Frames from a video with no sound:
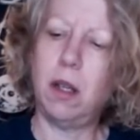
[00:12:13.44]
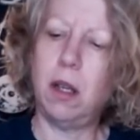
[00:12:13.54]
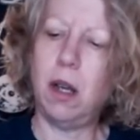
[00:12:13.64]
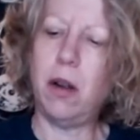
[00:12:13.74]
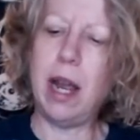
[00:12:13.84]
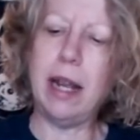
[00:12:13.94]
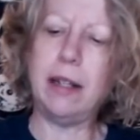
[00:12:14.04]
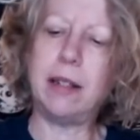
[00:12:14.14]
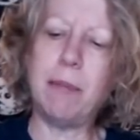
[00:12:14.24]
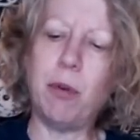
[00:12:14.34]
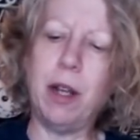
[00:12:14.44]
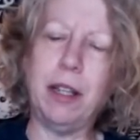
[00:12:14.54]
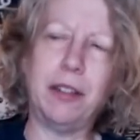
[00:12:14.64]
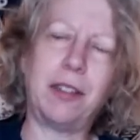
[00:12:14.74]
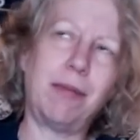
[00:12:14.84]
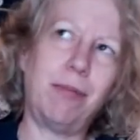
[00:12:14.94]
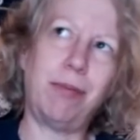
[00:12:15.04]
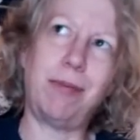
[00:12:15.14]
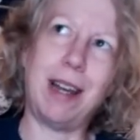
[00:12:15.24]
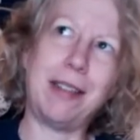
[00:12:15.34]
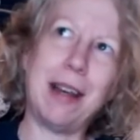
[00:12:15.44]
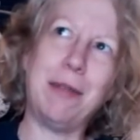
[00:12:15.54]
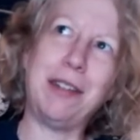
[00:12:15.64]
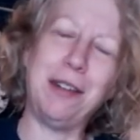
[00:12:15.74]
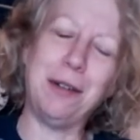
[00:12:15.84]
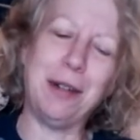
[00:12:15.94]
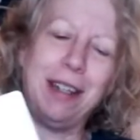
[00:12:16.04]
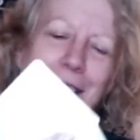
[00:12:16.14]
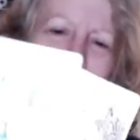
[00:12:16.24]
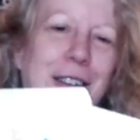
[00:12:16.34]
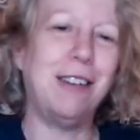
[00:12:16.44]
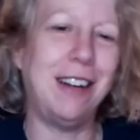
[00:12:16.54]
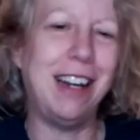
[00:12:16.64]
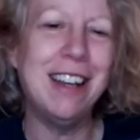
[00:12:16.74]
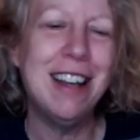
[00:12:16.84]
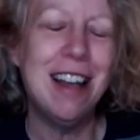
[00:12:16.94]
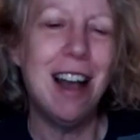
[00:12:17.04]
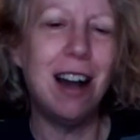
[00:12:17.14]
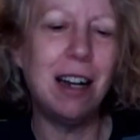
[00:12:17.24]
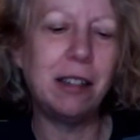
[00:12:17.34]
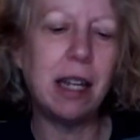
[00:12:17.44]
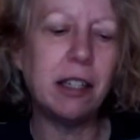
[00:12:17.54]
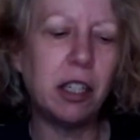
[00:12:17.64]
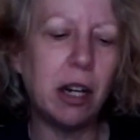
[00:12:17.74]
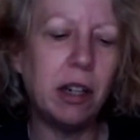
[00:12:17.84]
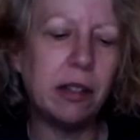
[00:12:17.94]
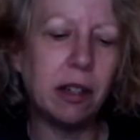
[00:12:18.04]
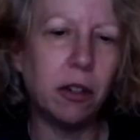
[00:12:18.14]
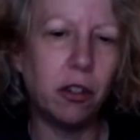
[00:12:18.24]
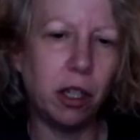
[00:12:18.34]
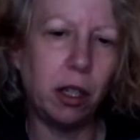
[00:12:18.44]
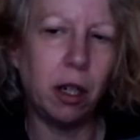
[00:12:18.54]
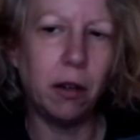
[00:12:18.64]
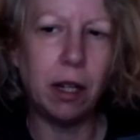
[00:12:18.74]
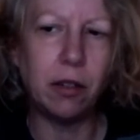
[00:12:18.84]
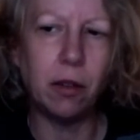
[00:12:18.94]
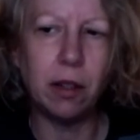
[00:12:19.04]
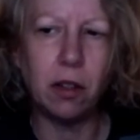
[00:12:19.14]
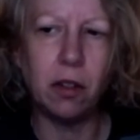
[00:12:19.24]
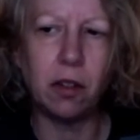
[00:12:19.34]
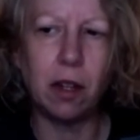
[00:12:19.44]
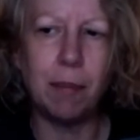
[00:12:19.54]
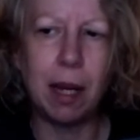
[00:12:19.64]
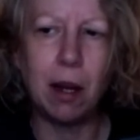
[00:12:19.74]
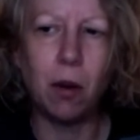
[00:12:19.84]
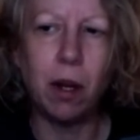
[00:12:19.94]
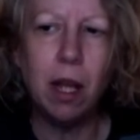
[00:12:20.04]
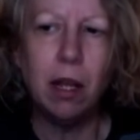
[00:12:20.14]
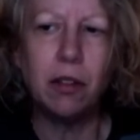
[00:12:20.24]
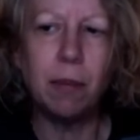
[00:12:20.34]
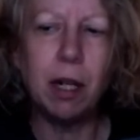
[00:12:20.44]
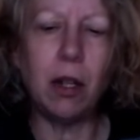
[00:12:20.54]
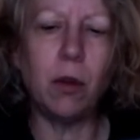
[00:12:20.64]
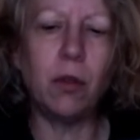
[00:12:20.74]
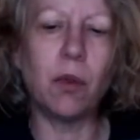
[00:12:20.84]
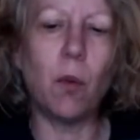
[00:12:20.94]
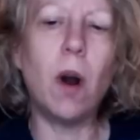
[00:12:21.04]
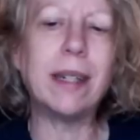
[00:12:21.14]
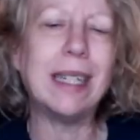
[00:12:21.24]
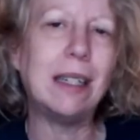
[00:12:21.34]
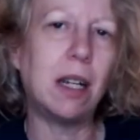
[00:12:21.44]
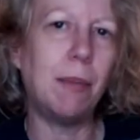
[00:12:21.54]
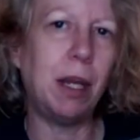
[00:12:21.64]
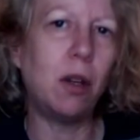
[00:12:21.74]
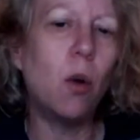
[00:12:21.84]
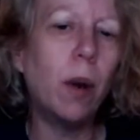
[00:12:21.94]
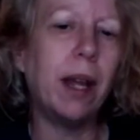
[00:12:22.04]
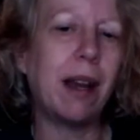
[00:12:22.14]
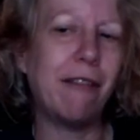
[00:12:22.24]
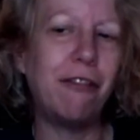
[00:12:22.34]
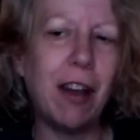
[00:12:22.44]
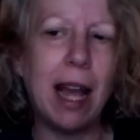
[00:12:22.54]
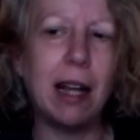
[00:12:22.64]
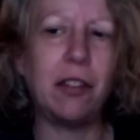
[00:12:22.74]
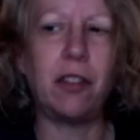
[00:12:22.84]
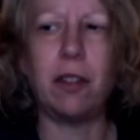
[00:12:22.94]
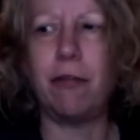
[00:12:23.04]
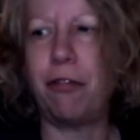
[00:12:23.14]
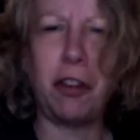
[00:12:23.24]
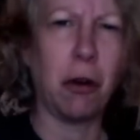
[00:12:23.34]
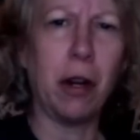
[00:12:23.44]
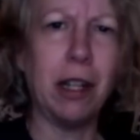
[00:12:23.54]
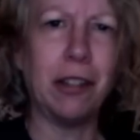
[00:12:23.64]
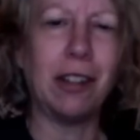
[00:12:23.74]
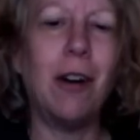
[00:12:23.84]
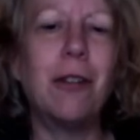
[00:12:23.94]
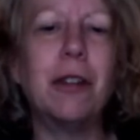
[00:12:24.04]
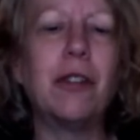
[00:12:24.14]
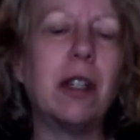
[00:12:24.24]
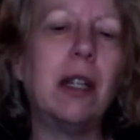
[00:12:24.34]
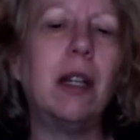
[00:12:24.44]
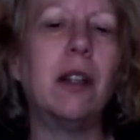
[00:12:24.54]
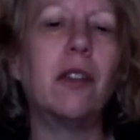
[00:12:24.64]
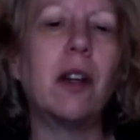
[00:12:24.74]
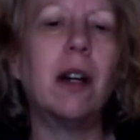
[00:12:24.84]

All right. Temperance. Got that one too in the other. All right. Sagittarius energy. All right. So this is about somebody who's wanting to come in quick, fast, furious, all those things,